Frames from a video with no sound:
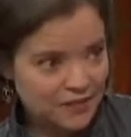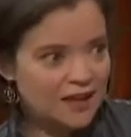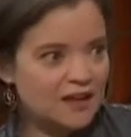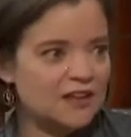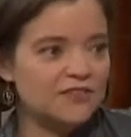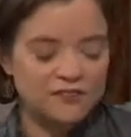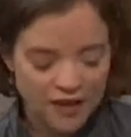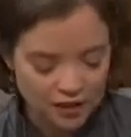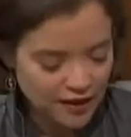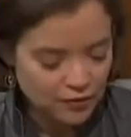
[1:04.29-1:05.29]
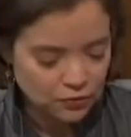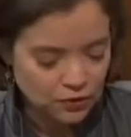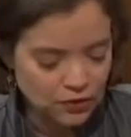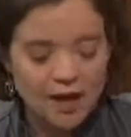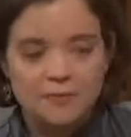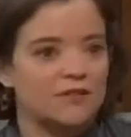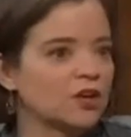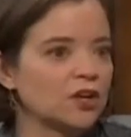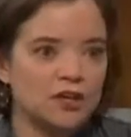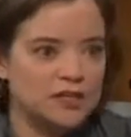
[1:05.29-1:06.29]
if I follow that rule, I'm never
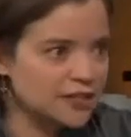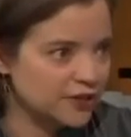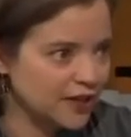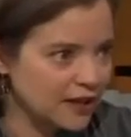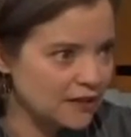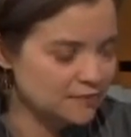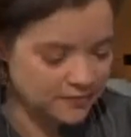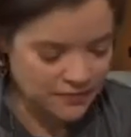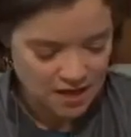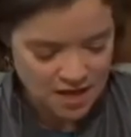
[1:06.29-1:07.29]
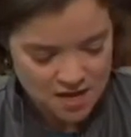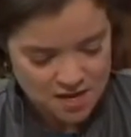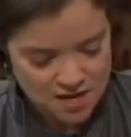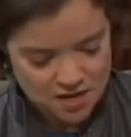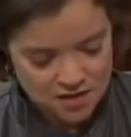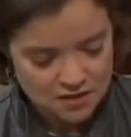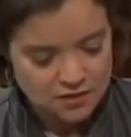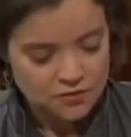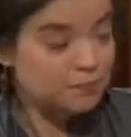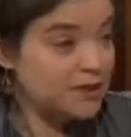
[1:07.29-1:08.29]
going to cook dinner again.
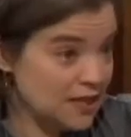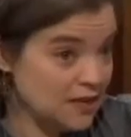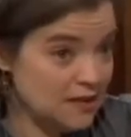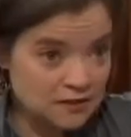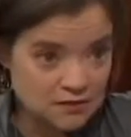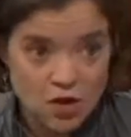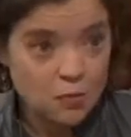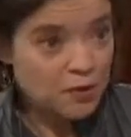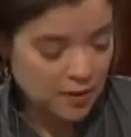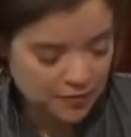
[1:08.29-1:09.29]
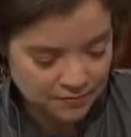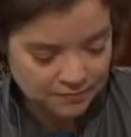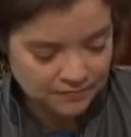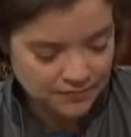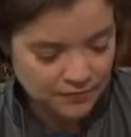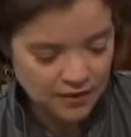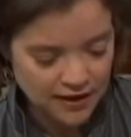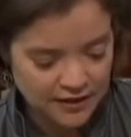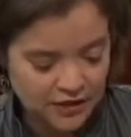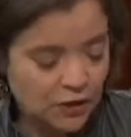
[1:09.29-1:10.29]
B, no problem.
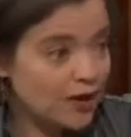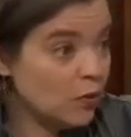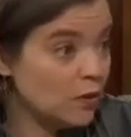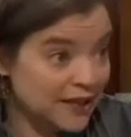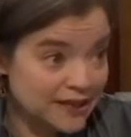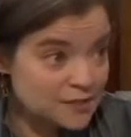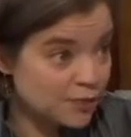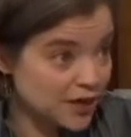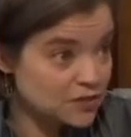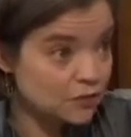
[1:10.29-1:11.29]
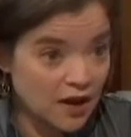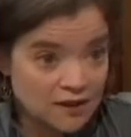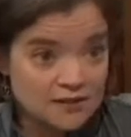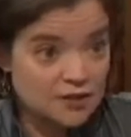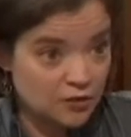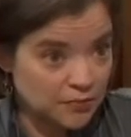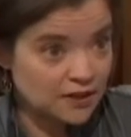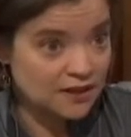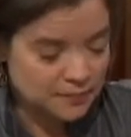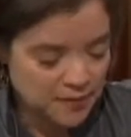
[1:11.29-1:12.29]
I don't want my kids' brain to rot, so I'm going to
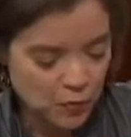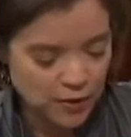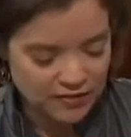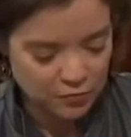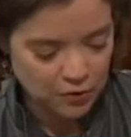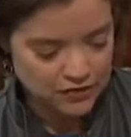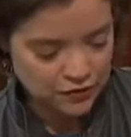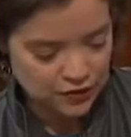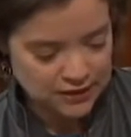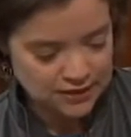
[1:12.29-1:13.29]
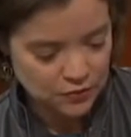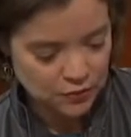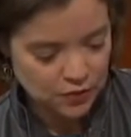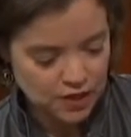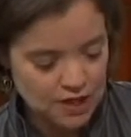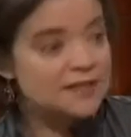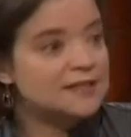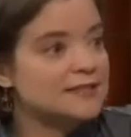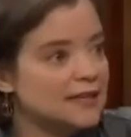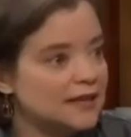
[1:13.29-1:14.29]
keep them away from all screens. Or
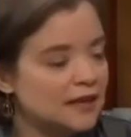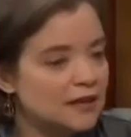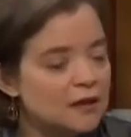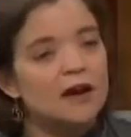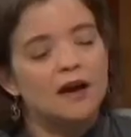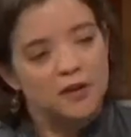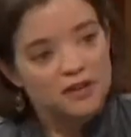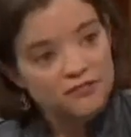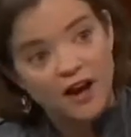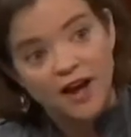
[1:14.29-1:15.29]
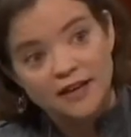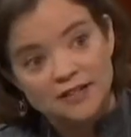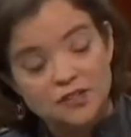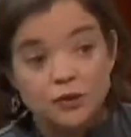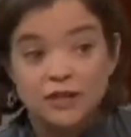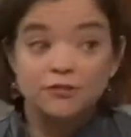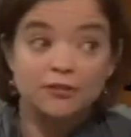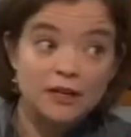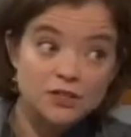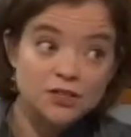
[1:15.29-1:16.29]
C, I'm going to find
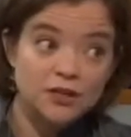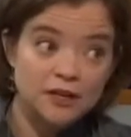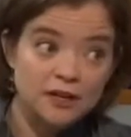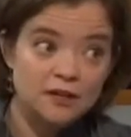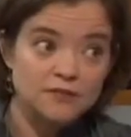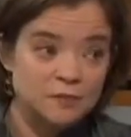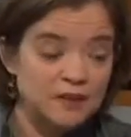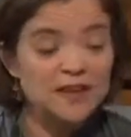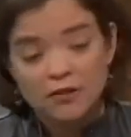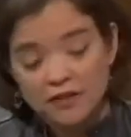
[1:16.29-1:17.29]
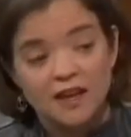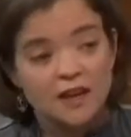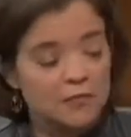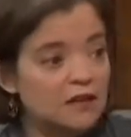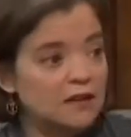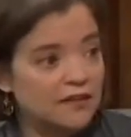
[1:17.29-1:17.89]
screen-free alternatives, but now and then I'm going to let